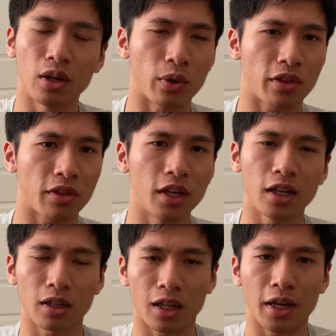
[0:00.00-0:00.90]
With
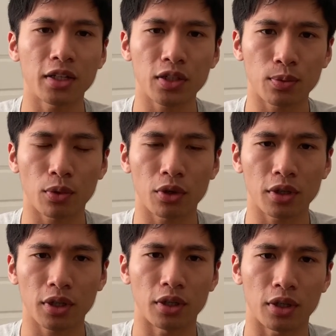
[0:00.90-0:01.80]
client
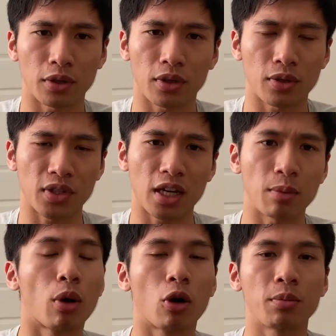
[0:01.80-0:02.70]
work, there's a
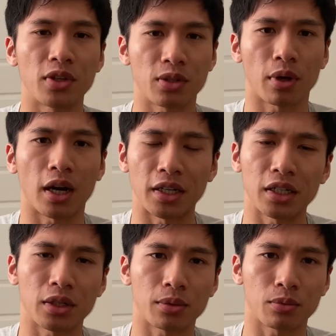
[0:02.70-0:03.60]
purpose behind
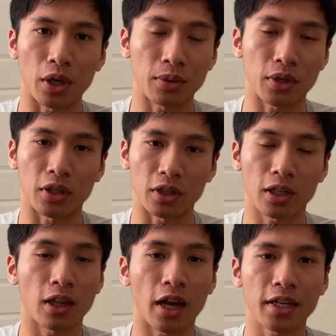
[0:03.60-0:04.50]
it, right? The
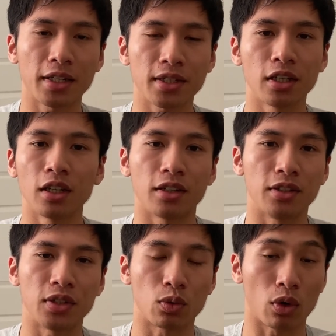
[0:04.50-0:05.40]
client
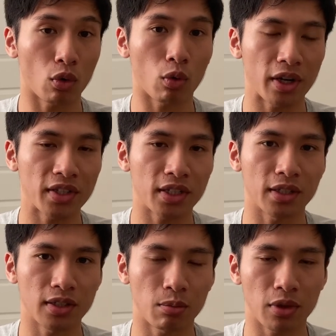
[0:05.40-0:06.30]
is requesting
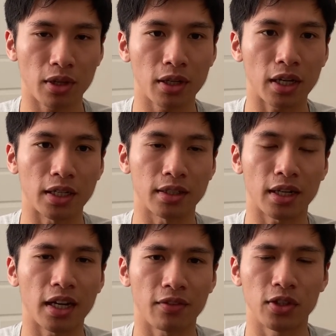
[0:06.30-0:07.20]
something, and I
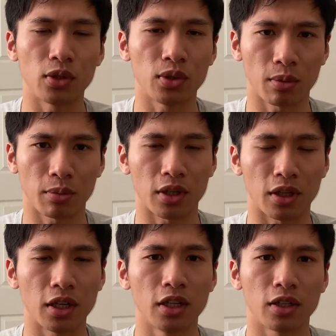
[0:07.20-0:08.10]
have to do
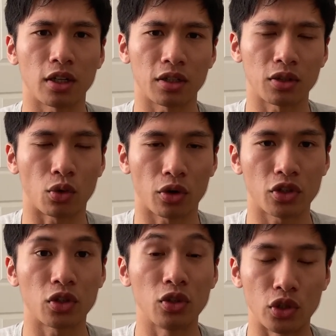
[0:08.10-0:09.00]
something uh, in order
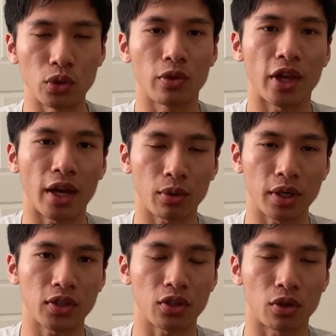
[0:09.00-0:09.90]
to do that,
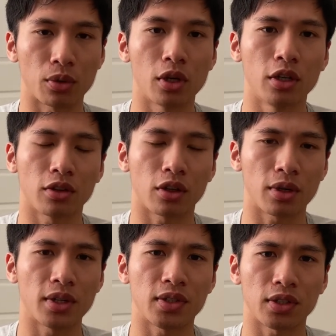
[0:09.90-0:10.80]
right? So there
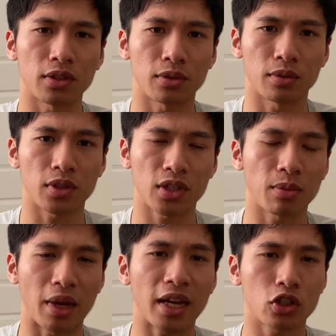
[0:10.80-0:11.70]
is
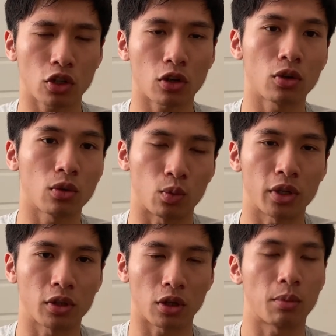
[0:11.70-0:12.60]
some external
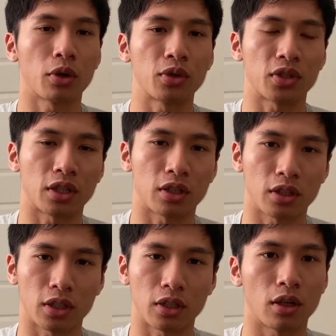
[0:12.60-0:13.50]
will opposing
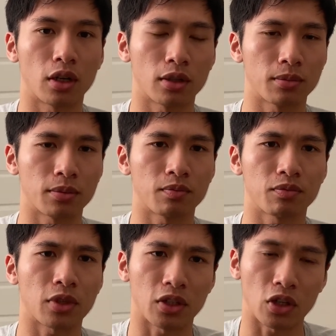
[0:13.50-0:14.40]
it. Uh,
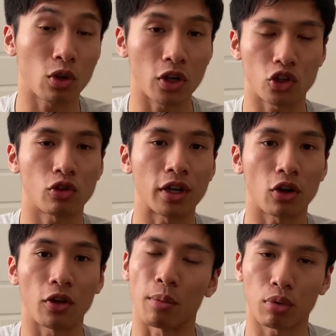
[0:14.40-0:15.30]
a constraint
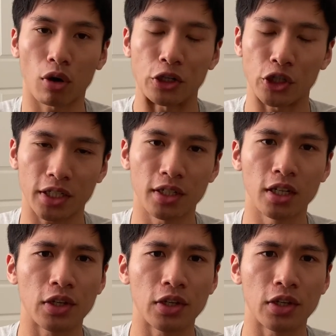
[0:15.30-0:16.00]
on the project.